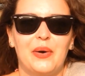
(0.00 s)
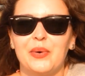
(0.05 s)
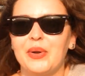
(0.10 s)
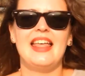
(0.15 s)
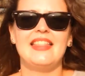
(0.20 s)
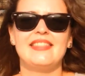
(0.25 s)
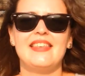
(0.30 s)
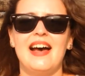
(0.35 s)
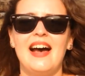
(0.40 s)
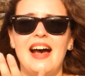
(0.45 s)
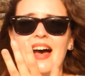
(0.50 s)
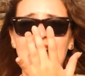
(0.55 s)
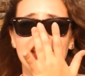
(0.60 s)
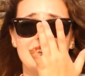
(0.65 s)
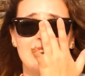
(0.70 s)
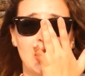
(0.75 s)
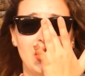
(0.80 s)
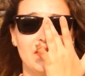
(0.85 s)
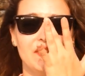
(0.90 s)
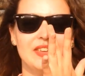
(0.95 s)
now? And I
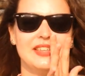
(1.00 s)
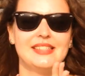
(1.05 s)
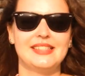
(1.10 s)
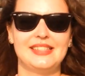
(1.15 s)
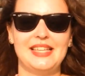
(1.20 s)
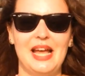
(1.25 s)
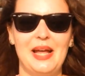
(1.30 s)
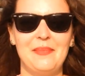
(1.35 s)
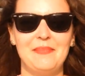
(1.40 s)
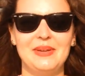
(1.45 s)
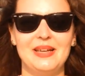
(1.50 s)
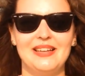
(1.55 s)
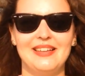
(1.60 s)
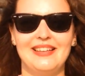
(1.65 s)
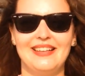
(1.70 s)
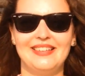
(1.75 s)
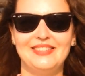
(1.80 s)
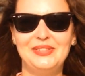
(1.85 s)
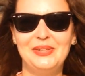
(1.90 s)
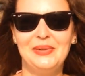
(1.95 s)
convinced them
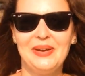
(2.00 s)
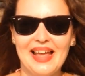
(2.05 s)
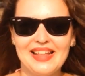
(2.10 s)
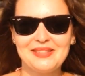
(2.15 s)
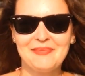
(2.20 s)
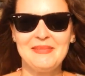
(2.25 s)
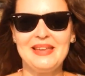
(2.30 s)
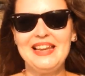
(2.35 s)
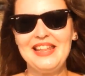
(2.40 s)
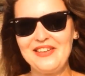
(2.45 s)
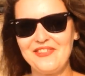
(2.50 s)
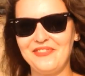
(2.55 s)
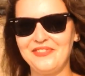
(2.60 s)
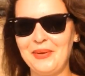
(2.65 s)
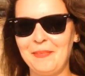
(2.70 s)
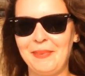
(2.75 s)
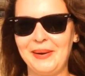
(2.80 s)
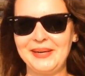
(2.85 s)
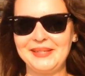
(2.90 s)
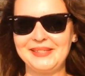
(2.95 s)
to let me leave
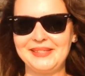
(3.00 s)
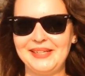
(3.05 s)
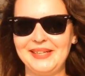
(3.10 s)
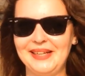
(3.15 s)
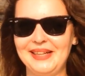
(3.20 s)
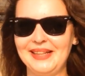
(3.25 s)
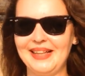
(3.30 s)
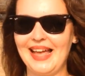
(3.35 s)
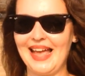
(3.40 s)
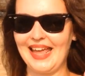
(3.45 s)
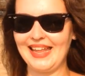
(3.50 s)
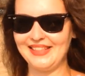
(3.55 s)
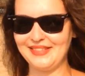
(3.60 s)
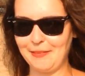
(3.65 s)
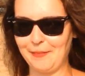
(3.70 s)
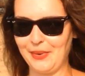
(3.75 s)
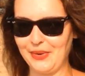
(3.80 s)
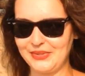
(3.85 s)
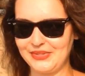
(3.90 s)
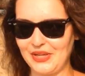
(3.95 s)
the parcel in
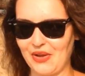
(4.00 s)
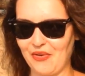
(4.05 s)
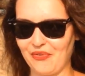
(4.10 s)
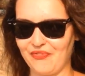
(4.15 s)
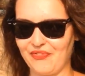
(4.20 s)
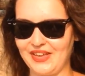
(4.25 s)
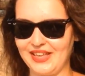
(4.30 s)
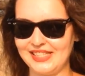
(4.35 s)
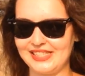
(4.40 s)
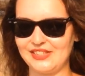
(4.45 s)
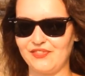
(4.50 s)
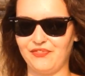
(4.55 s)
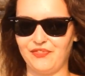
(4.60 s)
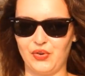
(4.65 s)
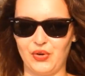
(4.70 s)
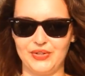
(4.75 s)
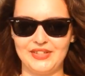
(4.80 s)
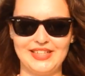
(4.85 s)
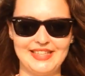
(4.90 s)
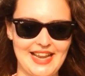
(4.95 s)
the post office
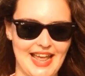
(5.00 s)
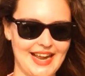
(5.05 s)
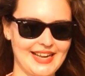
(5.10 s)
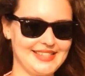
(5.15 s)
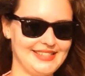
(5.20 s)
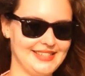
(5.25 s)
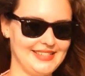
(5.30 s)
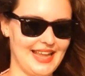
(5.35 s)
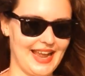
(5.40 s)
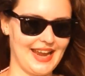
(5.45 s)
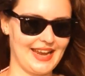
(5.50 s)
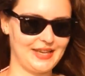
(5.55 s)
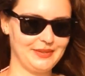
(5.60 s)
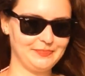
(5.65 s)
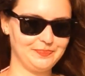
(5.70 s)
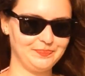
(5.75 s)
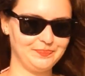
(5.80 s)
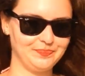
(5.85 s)
for the next day,